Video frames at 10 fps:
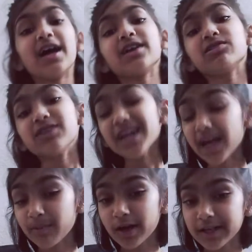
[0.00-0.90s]
And today
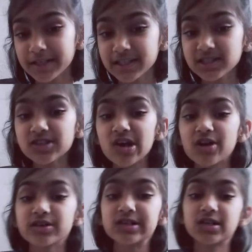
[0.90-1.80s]
I'm going to teach you
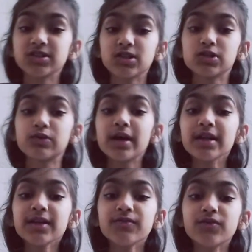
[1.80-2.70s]
how to turn your
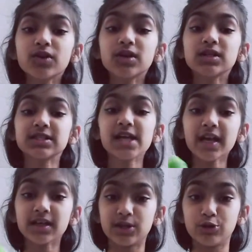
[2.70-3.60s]
24
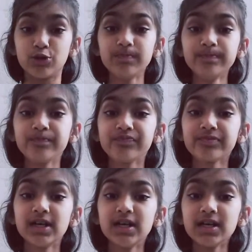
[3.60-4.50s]
snake cube
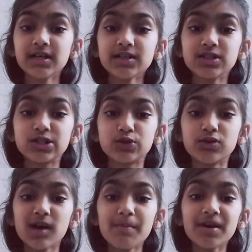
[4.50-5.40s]

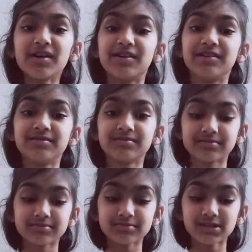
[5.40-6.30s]
into a bird.
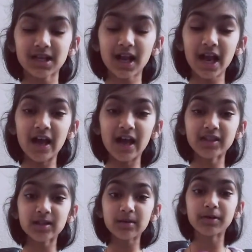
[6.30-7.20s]

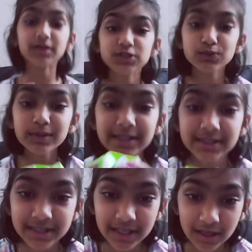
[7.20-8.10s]
And the bird's
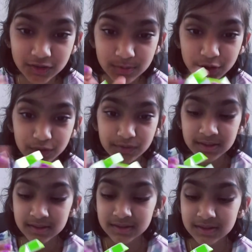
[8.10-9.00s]
wings can also move.
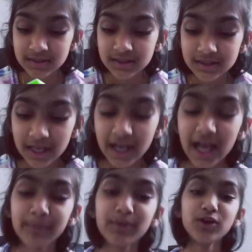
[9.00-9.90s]

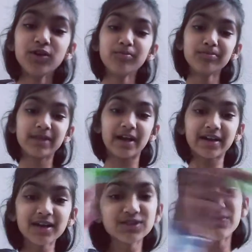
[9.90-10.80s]
And boom, there
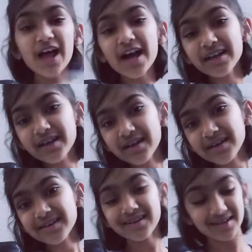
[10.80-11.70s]
it goes
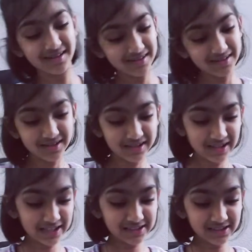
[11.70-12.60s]
flying.
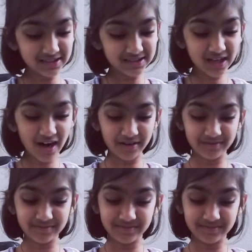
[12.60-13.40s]
Let's start.